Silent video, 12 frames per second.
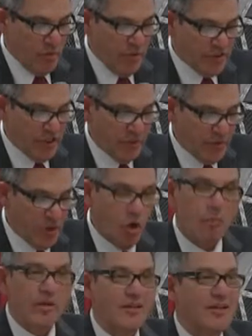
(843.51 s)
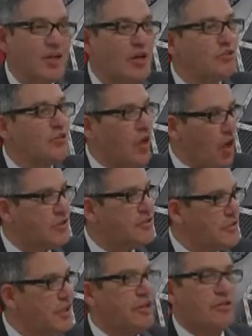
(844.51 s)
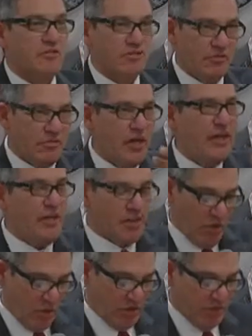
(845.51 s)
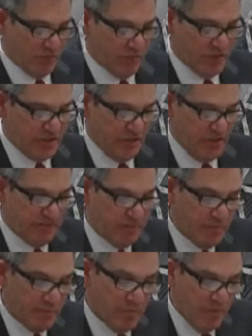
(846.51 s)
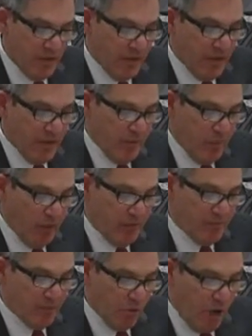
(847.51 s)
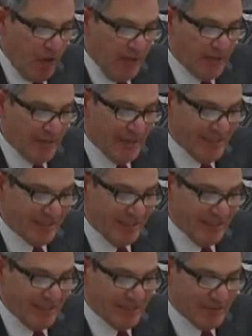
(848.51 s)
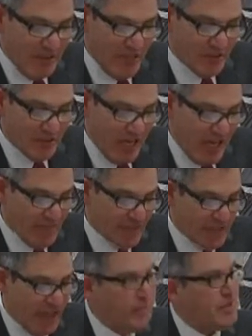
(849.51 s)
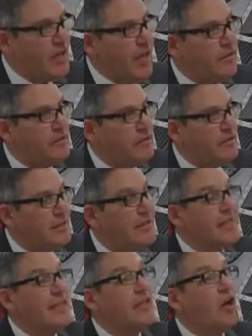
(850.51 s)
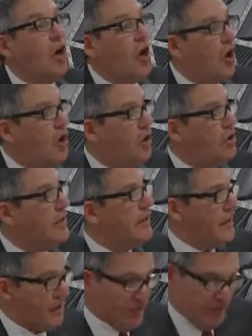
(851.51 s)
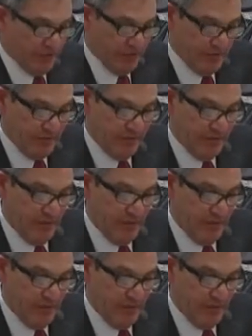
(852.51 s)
recently reopened the Cultural Arts Center, right here where we're sitting. The point of pride is that the same staff is helping out in all areas.